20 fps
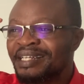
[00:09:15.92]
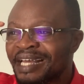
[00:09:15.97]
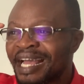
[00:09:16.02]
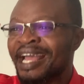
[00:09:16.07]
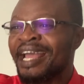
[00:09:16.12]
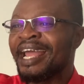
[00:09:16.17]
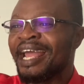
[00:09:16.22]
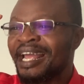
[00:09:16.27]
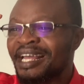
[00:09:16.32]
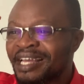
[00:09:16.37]

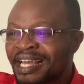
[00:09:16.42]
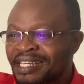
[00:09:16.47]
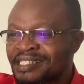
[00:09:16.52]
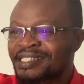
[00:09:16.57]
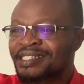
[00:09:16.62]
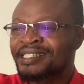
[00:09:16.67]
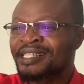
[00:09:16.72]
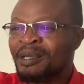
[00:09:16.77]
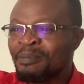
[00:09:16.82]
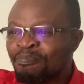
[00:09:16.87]
A
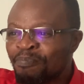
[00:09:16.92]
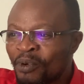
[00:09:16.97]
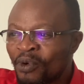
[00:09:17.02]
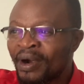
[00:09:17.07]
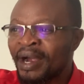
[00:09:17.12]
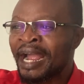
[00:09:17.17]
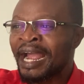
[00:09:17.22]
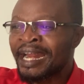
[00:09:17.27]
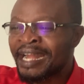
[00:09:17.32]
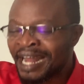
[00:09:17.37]
simple
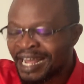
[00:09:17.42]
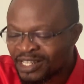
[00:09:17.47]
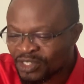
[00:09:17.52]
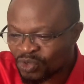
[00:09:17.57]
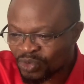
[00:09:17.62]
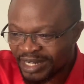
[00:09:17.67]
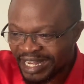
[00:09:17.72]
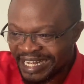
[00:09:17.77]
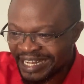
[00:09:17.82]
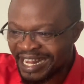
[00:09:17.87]
header
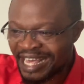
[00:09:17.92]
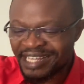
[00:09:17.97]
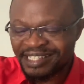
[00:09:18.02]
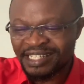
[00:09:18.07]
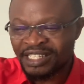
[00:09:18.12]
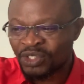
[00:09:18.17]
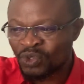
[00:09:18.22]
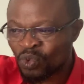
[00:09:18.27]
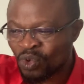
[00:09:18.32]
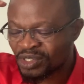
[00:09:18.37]
into the net.
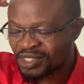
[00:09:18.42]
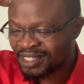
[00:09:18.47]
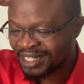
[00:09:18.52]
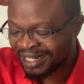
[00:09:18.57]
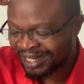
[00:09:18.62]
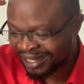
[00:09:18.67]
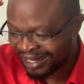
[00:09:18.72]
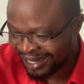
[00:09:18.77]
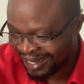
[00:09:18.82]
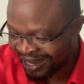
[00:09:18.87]
It was
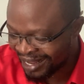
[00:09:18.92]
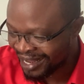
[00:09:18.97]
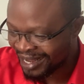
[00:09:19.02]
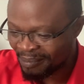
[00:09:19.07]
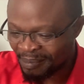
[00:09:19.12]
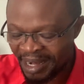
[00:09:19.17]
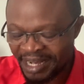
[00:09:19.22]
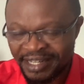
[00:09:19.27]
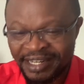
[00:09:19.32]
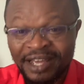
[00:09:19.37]
clear,
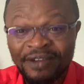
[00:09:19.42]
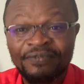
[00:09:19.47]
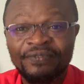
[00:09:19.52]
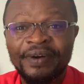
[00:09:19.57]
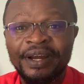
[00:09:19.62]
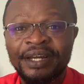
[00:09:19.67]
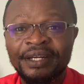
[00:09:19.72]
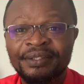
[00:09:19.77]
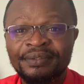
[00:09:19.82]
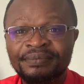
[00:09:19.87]
my dear
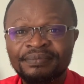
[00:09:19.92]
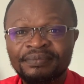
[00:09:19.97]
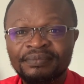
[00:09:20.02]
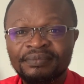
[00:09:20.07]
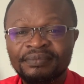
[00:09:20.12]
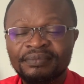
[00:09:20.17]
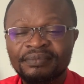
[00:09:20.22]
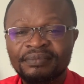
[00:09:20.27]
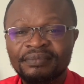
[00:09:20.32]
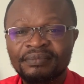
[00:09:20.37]
friend.
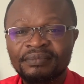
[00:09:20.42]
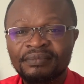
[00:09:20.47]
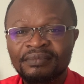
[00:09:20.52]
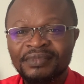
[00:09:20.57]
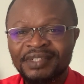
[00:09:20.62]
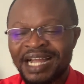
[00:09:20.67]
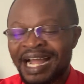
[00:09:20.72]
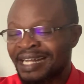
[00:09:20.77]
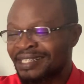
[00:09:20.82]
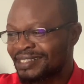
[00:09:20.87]

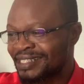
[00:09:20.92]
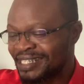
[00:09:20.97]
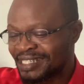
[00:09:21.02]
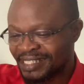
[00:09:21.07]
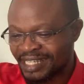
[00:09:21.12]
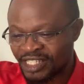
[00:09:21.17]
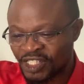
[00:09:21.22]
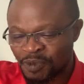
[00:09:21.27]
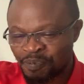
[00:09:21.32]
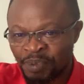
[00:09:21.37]
At his
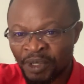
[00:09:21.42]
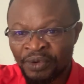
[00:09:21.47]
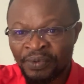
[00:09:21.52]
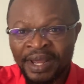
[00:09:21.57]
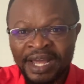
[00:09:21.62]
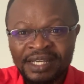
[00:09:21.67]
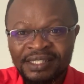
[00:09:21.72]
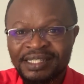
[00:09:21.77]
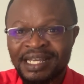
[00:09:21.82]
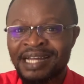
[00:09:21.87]

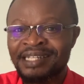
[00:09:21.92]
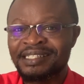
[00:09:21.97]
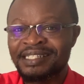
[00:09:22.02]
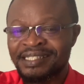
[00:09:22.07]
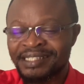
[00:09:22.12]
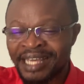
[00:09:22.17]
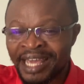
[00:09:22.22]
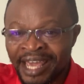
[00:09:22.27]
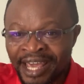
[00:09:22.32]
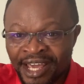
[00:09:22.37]
experience, at
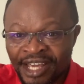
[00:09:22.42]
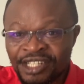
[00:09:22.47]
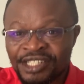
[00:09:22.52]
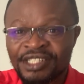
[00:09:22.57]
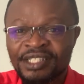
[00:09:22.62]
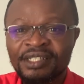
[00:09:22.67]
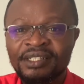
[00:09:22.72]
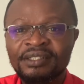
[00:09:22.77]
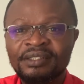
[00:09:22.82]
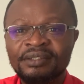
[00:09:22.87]
his
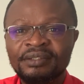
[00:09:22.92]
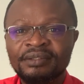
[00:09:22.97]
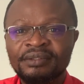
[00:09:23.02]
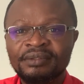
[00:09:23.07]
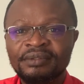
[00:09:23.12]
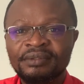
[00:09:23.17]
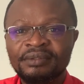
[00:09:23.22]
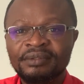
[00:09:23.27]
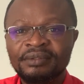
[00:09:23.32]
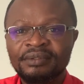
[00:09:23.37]
age,
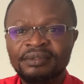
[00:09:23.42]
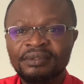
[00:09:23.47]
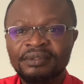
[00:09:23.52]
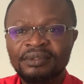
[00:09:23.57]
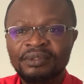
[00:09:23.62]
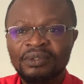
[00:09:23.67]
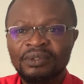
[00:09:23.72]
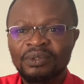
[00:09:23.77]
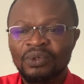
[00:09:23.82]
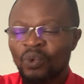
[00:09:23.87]

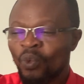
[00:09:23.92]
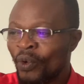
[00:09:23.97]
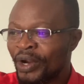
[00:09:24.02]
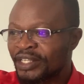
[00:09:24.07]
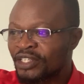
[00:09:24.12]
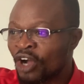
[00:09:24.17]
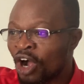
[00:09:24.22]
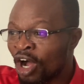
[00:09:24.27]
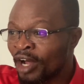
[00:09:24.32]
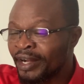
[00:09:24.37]

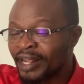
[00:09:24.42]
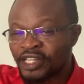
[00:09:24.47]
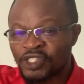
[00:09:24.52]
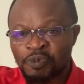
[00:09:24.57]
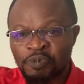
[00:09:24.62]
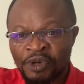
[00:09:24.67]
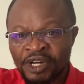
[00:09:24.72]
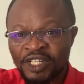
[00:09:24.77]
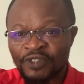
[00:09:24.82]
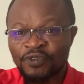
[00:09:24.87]
with all the
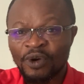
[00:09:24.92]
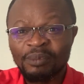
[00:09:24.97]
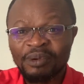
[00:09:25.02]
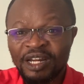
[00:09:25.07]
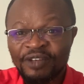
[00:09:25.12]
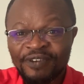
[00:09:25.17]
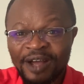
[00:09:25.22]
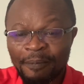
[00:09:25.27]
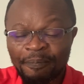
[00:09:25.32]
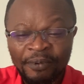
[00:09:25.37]
experience from
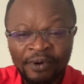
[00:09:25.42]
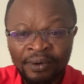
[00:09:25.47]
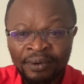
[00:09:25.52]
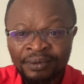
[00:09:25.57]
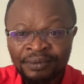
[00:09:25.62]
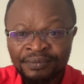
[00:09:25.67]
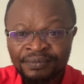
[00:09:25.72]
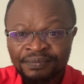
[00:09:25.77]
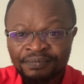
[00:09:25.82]
Liverpool